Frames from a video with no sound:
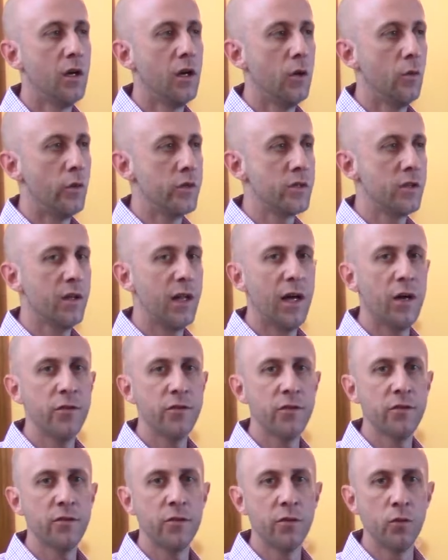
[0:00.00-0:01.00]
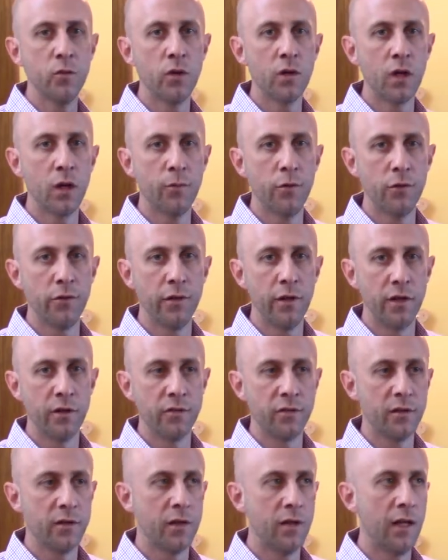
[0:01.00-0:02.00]
which allows us to do a couple
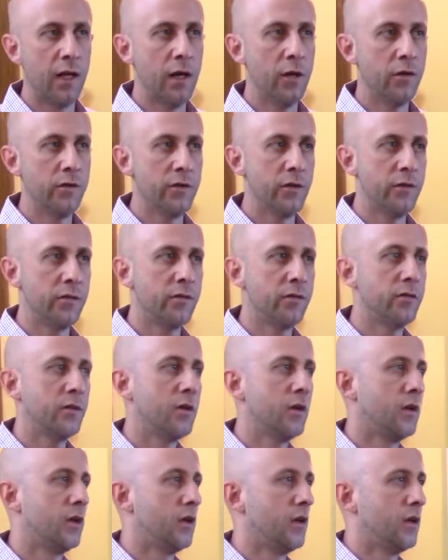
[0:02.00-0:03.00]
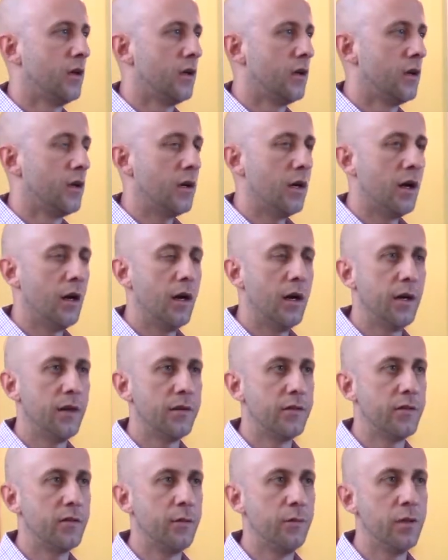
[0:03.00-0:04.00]
things. It allows us
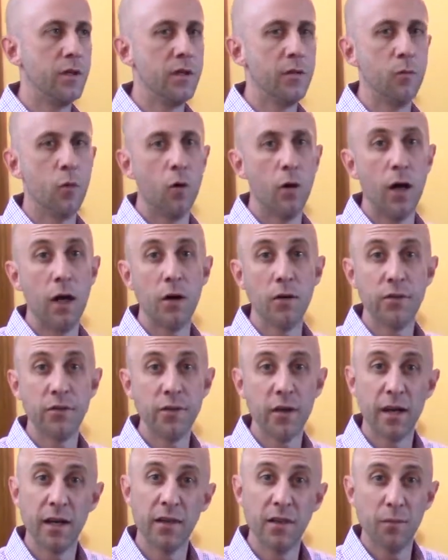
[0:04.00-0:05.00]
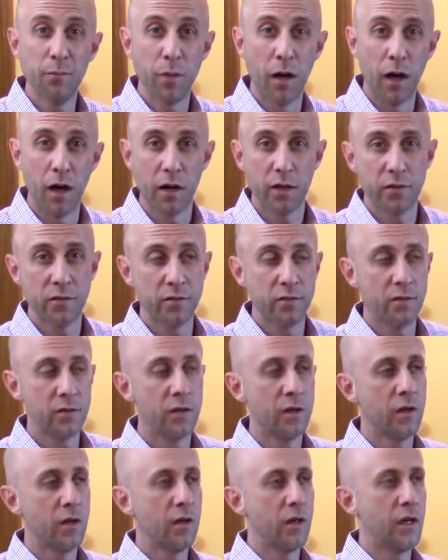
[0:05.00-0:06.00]
to be more outside the box,
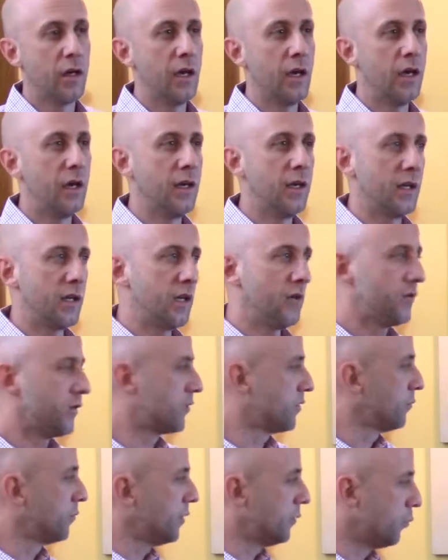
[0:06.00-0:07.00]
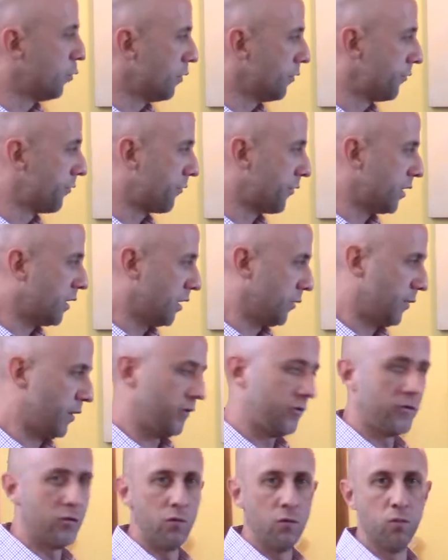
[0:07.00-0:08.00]
and it gives us a bit more freedom
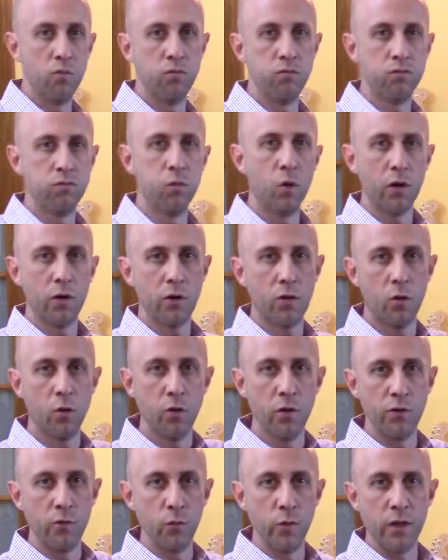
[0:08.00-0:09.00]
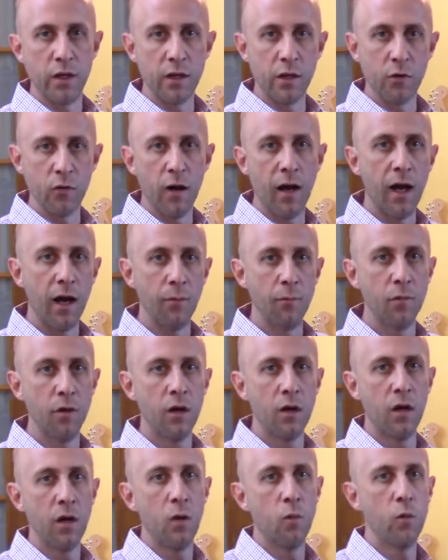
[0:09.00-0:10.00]
as to what chords we can grab.
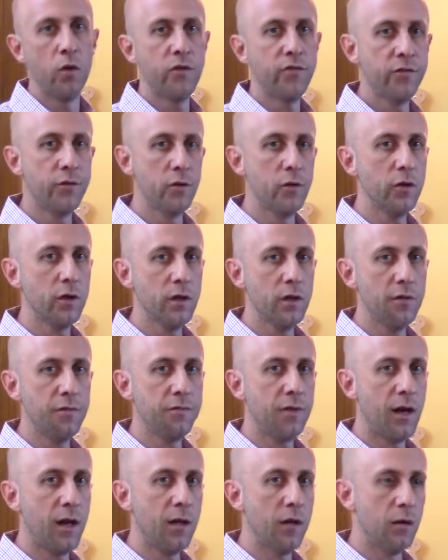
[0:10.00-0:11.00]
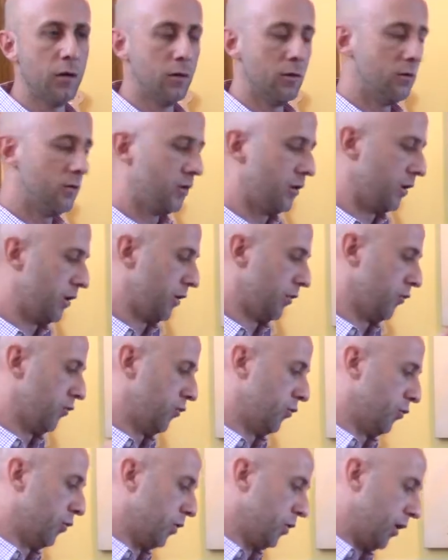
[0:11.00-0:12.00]
We're still going to follow the
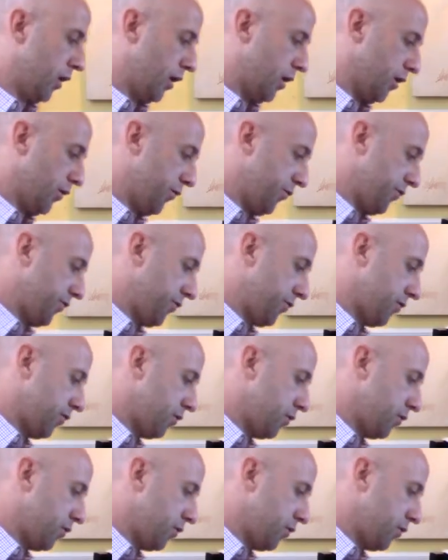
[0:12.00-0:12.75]
rule of